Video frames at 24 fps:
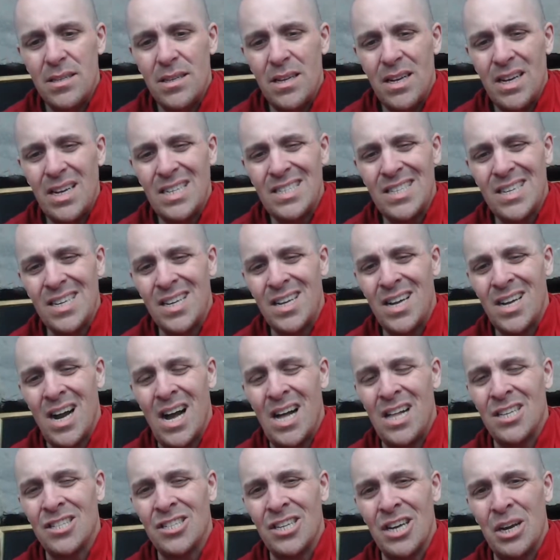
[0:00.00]
guess in
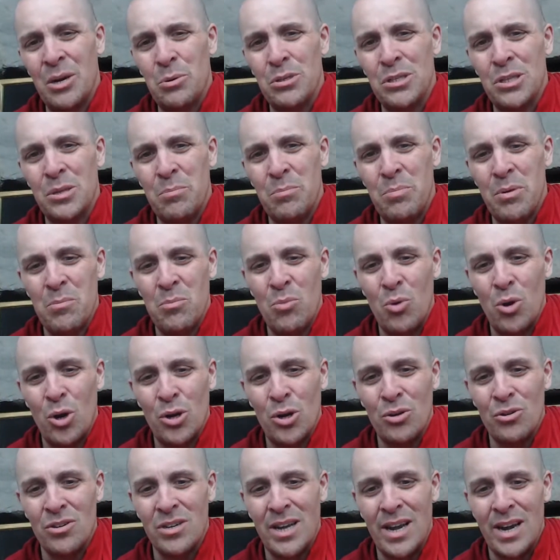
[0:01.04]
college I was a bit more
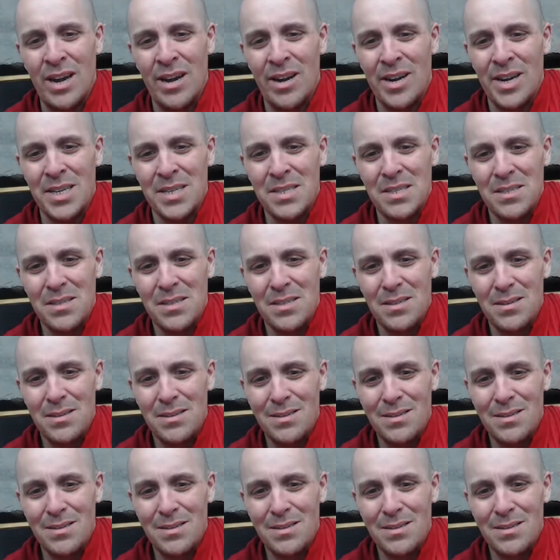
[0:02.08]
gregarious,